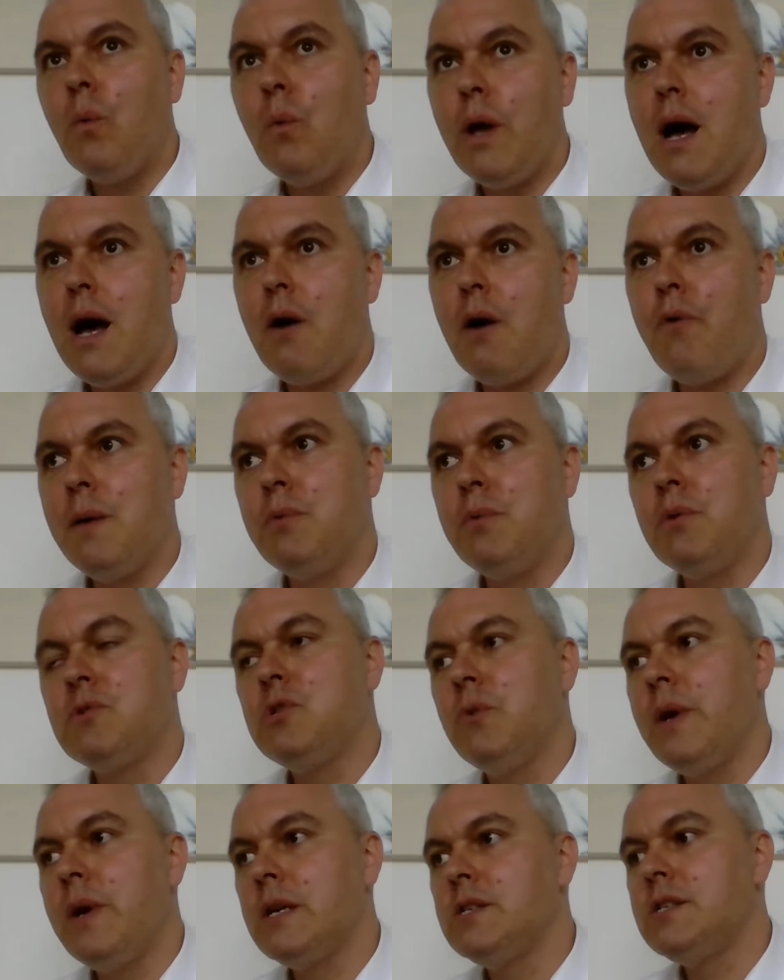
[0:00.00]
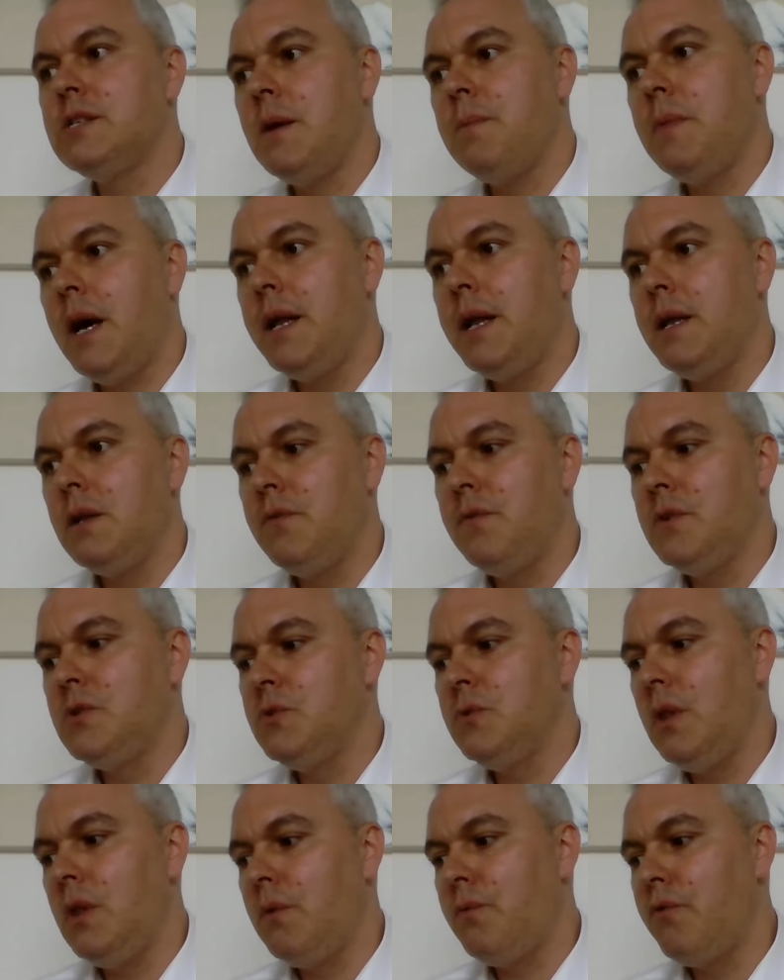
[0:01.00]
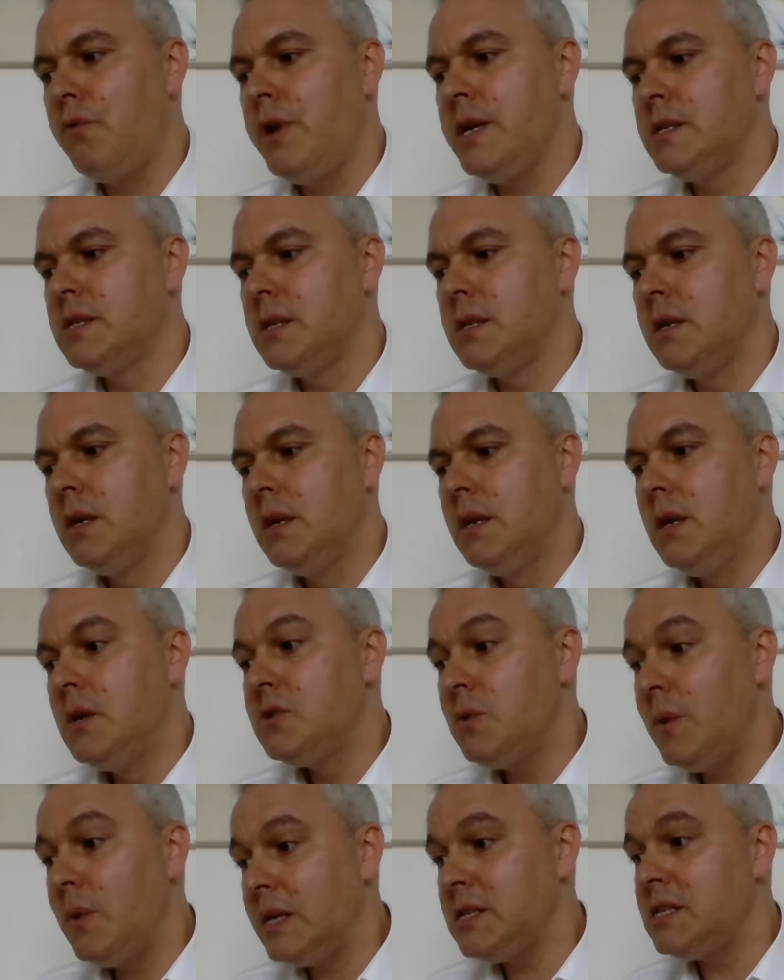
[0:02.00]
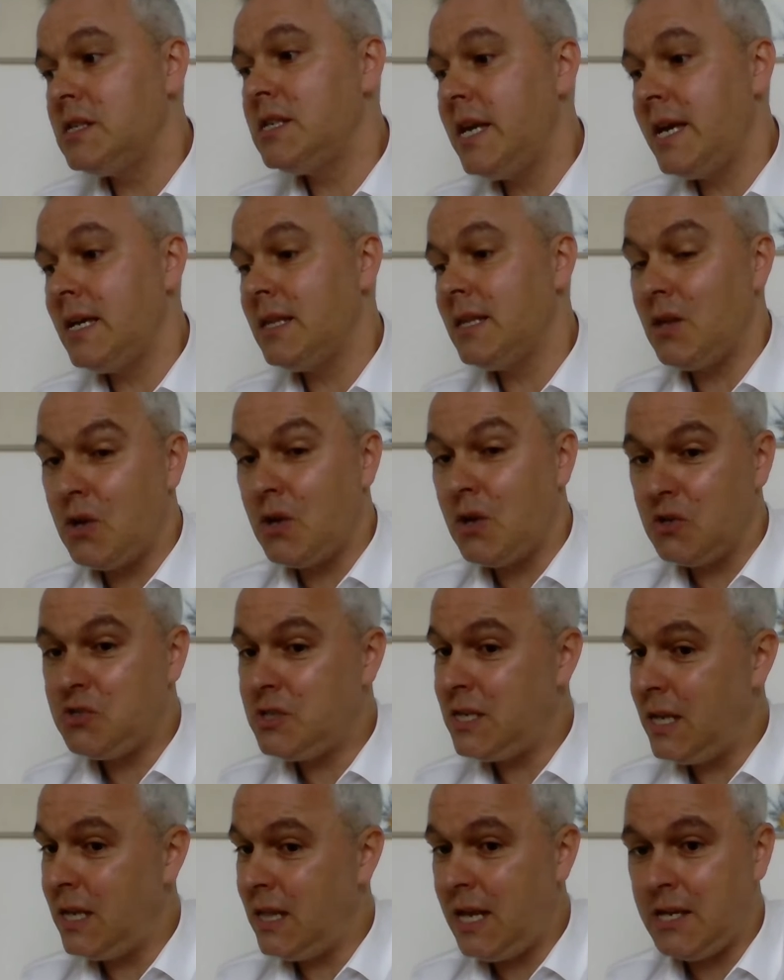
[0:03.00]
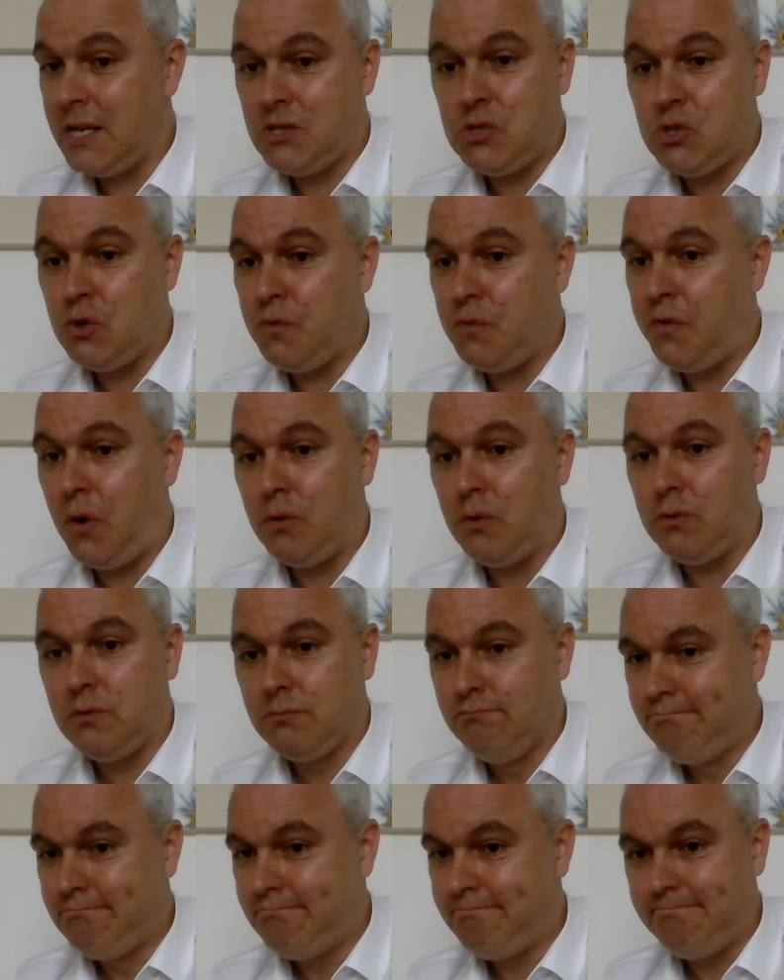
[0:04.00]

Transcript: we are able to accept that individual on risk. So as I say, the cost of delay is twofold.